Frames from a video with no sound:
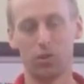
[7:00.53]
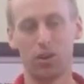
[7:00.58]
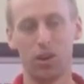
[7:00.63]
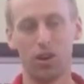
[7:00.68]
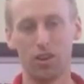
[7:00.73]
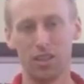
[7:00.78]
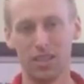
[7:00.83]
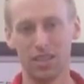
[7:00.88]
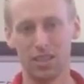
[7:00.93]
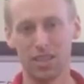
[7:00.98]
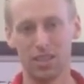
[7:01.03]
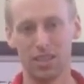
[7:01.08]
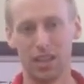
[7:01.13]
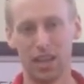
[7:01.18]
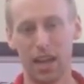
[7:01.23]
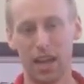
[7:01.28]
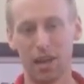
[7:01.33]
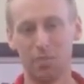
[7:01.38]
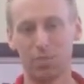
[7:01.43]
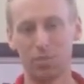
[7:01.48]
All these things
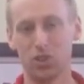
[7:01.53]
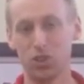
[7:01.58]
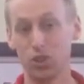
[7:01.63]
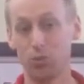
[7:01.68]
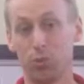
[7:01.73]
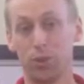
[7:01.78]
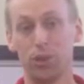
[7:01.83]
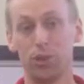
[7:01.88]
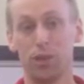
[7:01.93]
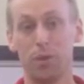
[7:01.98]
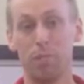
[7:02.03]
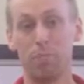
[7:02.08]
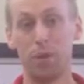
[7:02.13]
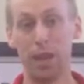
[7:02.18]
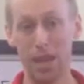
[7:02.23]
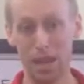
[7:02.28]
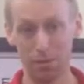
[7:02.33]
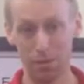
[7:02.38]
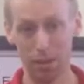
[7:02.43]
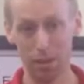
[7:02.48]
can happen when you're a
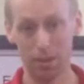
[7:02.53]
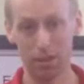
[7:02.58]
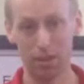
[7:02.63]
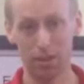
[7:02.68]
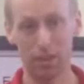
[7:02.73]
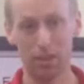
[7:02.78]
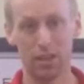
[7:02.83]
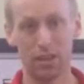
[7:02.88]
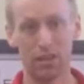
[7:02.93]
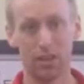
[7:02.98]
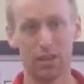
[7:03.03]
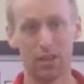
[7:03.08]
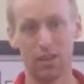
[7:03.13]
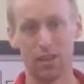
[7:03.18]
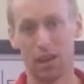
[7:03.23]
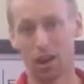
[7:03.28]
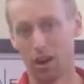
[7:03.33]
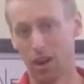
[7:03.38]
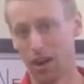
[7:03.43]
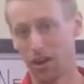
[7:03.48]
baby.
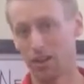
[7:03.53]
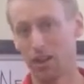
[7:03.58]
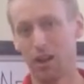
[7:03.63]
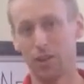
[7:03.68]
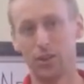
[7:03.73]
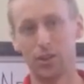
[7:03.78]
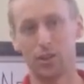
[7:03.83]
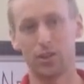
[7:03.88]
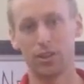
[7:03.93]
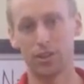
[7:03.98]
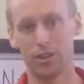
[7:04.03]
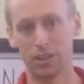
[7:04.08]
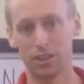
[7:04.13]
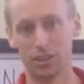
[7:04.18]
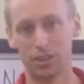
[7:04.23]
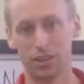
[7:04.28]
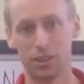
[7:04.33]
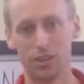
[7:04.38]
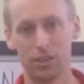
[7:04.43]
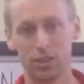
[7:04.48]
All right, now you're in
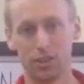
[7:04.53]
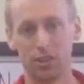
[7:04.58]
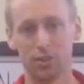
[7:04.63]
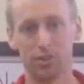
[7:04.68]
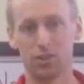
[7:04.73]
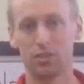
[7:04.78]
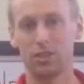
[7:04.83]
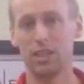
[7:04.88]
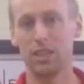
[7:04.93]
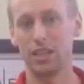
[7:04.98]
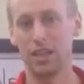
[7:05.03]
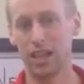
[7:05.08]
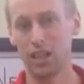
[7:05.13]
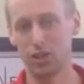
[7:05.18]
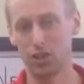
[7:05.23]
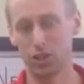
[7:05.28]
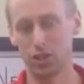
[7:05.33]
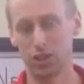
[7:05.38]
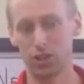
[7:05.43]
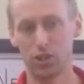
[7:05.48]
your
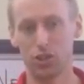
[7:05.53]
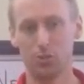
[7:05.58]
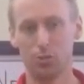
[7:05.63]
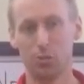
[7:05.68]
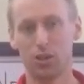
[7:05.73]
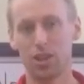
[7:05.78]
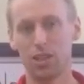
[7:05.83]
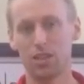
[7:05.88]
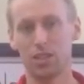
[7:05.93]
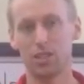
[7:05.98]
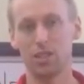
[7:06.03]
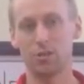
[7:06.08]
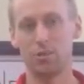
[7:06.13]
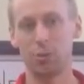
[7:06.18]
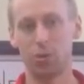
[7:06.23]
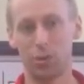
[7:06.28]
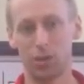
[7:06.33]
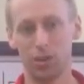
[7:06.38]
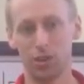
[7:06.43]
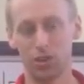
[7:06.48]
teenage years, you're playing
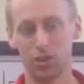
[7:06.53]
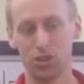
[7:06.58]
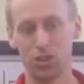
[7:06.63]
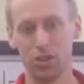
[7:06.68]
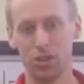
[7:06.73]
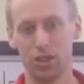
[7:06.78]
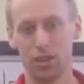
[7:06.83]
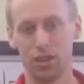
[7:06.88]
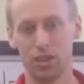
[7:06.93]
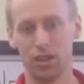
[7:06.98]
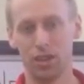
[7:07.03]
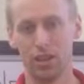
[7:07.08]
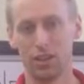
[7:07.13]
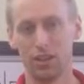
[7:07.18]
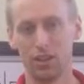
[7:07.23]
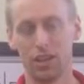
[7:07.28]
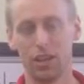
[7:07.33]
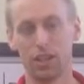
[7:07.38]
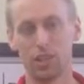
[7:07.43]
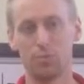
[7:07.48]
sports,
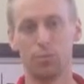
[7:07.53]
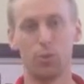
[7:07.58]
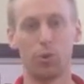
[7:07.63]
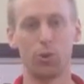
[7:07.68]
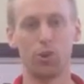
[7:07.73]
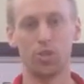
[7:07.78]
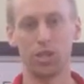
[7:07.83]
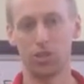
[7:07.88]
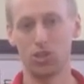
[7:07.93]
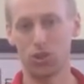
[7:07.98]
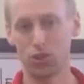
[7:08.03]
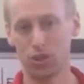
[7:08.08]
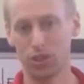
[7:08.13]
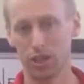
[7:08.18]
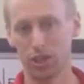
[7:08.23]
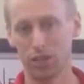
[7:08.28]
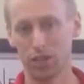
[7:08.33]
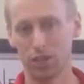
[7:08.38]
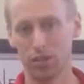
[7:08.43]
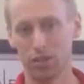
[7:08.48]
you're getting sports
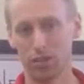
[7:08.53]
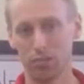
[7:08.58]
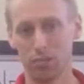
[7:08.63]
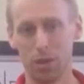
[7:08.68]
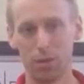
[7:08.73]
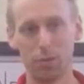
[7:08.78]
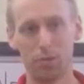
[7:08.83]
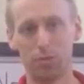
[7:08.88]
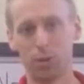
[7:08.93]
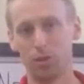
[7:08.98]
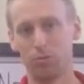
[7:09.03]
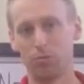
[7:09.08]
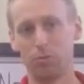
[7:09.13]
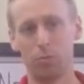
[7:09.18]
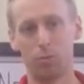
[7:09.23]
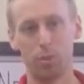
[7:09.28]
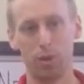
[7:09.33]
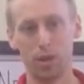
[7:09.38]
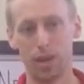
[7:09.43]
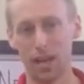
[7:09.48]
injuries, maybe you played
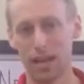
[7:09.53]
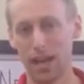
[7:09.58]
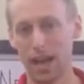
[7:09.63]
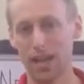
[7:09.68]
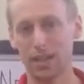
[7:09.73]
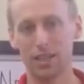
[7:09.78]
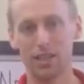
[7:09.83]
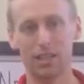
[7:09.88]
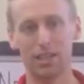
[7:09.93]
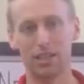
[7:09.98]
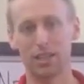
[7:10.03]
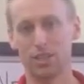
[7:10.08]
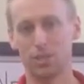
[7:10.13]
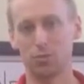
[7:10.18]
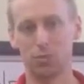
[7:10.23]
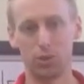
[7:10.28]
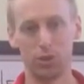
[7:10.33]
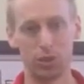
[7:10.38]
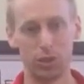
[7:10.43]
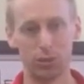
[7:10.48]
football like I did, get
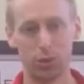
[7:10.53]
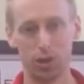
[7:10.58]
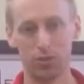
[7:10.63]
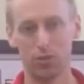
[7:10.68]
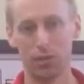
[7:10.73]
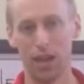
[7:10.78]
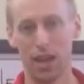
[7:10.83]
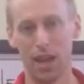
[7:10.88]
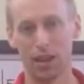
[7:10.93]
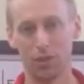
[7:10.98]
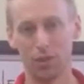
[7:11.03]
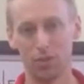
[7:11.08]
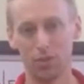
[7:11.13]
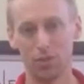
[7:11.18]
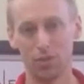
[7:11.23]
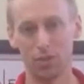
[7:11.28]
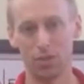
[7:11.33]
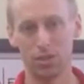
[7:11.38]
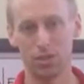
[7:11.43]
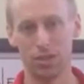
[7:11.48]
some really rough
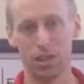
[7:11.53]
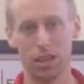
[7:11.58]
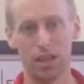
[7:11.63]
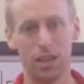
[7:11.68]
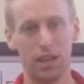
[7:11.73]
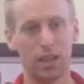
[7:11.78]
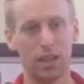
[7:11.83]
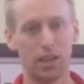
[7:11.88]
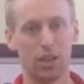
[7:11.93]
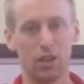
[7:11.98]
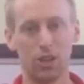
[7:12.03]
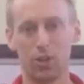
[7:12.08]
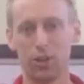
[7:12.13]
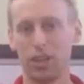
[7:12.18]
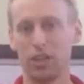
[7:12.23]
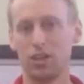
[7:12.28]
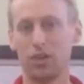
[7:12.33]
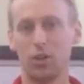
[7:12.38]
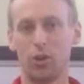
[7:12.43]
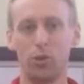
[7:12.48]
tackles.
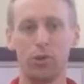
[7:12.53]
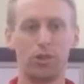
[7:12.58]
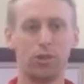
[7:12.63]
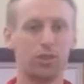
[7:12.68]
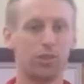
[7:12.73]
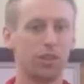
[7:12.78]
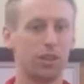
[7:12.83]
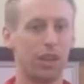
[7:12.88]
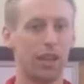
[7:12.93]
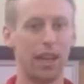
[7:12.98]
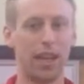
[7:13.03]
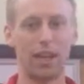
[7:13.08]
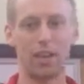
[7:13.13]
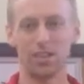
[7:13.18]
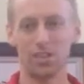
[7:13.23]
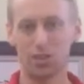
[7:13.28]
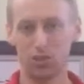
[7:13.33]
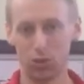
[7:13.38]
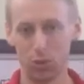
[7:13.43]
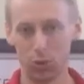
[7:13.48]
Then you go into looking at
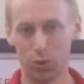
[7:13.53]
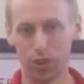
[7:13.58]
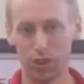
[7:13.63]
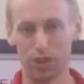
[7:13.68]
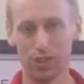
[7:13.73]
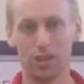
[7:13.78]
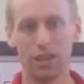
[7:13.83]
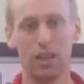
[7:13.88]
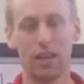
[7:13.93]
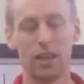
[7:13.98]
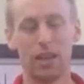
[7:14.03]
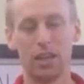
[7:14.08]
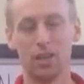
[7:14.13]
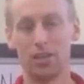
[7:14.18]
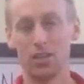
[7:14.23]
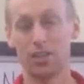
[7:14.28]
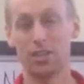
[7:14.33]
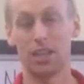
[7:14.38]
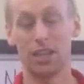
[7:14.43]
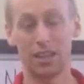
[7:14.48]
a student,
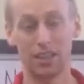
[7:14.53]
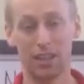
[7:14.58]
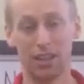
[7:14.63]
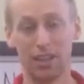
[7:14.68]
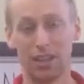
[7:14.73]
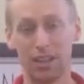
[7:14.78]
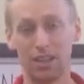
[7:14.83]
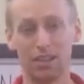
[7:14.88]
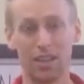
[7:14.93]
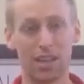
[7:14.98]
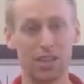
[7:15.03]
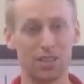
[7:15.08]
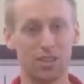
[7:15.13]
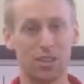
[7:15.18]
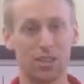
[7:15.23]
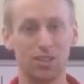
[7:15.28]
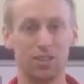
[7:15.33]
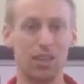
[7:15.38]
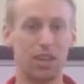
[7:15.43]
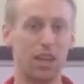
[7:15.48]
you're sitting there at a desk
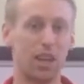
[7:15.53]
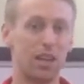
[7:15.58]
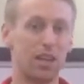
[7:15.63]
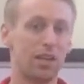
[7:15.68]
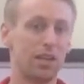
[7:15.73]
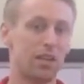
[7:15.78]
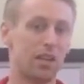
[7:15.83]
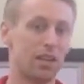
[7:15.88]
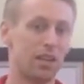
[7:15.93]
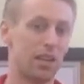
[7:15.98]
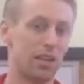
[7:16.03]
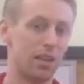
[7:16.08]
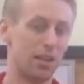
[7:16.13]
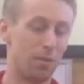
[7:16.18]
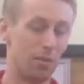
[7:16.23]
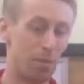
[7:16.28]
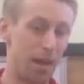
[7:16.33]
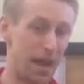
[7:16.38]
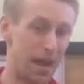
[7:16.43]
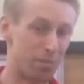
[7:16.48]
all day in
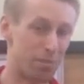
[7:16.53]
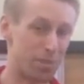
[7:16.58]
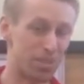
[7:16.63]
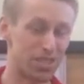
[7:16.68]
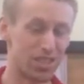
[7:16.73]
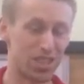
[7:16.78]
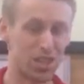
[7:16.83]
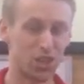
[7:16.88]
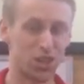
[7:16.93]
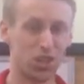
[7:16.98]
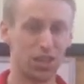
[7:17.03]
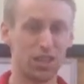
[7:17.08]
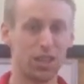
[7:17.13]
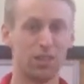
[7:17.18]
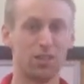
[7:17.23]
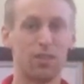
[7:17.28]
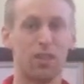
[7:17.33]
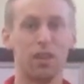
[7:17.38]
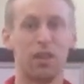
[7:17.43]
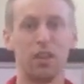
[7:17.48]
a bad
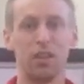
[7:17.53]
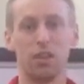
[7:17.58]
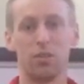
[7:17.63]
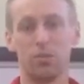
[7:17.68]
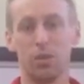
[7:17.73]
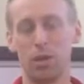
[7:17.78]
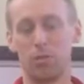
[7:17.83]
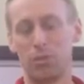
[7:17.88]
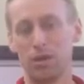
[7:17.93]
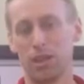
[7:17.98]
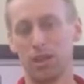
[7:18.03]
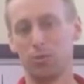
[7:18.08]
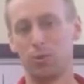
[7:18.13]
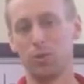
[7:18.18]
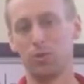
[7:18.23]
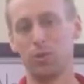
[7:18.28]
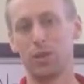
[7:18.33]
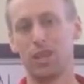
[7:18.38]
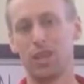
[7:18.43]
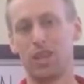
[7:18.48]
position. Maybe then
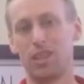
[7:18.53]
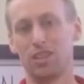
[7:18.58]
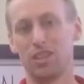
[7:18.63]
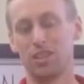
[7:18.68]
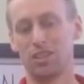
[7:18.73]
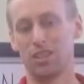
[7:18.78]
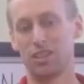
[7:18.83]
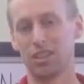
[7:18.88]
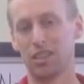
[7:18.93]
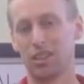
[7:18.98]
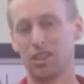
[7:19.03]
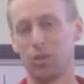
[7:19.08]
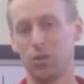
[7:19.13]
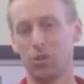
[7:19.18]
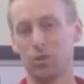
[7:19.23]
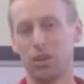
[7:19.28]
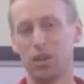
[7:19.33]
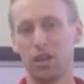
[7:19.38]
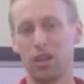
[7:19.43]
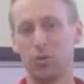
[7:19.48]
when we get into,
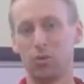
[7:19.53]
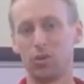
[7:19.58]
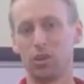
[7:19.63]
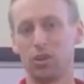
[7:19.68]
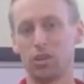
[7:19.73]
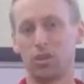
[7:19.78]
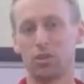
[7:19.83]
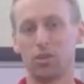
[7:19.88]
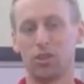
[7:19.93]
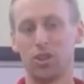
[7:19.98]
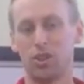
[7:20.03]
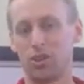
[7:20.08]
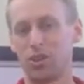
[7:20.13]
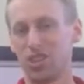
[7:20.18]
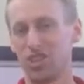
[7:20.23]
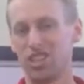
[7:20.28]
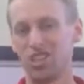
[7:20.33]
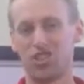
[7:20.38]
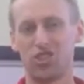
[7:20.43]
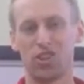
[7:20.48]
when you're
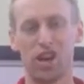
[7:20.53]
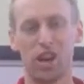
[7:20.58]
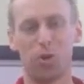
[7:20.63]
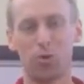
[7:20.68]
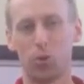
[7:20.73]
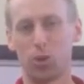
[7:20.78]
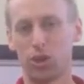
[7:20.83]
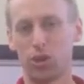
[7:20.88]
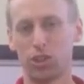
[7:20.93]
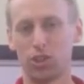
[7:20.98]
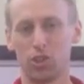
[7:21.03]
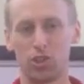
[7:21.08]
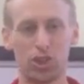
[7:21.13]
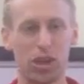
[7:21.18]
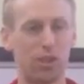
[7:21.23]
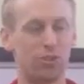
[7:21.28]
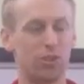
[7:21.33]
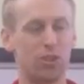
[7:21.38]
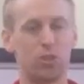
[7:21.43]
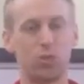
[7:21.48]
30s, you're at work, you're
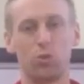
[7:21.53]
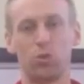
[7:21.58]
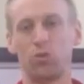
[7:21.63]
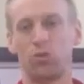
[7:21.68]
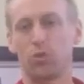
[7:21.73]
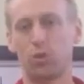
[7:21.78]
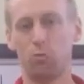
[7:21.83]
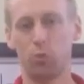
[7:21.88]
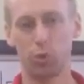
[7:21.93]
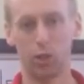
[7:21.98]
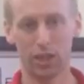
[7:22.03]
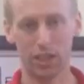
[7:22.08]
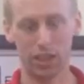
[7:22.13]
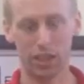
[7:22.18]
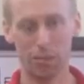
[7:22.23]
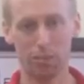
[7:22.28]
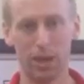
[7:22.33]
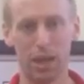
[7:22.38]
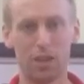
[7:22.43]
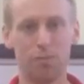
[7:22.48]
driving to and from work
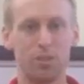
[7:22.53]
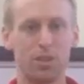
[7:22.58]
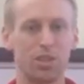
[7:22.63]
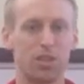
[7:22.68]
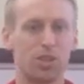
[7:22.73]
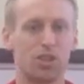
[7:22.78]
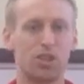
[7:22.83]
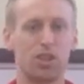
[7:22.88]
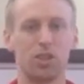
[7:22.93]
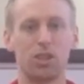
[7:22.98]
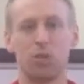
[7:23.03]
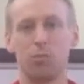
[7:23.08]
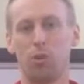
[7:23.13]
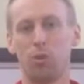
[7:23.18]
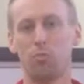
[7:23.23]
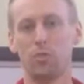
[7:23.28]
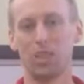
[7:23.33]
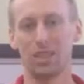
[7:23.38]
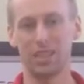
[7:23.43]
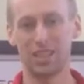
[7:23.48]
in a bad position, come
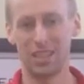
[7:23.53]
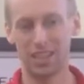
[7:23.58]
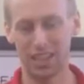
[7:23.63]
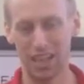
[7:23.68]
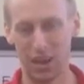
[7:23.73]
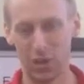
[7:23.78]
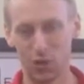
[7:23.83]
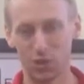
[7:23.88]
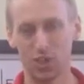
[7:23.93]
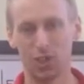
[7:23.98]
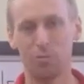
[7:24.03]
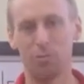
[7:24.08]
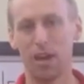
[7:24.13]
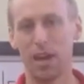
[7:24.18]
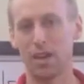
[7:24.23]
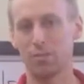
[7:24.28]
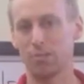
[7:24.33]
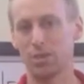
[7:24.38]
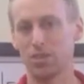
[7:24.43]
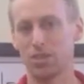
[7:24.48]
home, sit on the couch in a
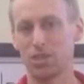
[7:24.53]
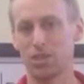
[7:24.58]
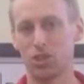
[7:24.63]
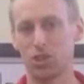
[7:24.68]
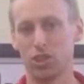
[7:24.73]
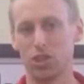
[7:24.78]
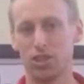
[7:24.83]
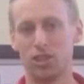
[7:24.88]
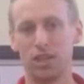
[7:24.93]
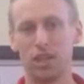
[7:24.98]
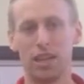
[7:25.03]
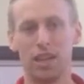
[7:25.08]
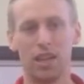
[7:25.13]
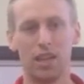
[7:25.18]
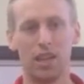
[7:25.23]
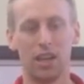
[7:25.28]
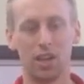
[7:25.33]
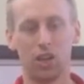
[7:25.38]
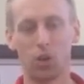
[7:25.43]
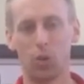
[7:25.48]
bad position.
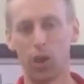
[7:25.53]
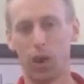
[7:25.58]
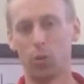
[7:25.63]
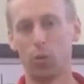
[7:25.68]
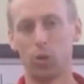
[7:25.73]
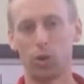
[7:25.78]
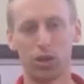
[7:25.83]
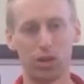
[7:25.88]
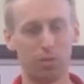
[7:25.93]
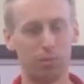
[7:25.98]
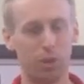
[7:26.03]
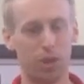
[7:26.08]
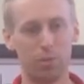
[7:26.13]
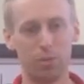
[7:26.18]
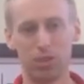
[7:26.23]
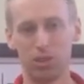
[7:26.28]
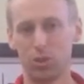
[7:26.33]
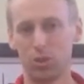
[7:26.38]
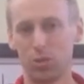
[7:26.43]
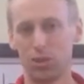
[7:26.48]
At work,
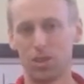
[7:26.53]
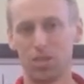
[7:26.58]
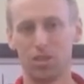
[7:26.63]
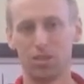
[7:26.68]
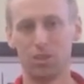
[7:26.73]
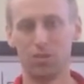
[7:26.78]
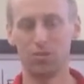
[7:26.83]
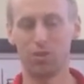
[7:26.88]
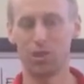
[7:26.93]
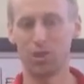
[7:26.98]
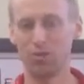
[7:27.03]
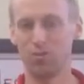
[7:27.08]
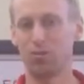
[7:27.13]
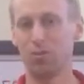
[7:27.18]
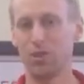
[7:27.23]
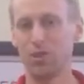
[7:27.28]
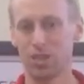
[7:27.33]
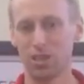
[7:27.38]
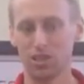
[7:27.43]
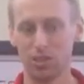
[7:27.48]
maybe you're doing something very
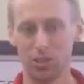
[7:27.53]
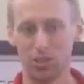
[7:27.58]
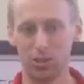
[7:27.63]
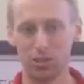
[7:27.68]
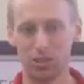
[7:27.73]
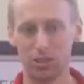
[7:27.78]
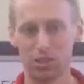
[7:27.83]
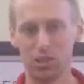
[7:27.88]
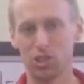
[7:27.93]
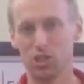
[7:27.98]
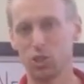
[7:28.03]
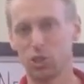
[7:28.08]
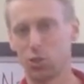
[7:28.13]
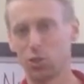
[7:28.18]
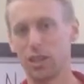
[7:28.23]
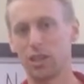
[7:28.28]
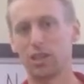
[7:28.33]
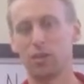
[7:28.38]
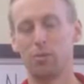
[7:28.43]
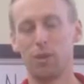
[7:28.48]
physical and
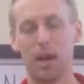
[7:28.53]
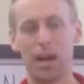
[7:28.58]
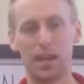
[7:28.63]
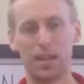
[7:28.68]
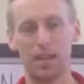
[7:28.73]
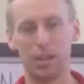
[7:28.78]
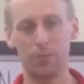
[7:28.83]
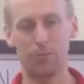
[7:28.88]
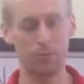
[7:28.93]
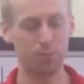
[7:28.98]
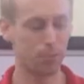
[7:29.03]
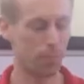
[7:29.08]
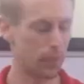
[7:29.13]
destroying your body.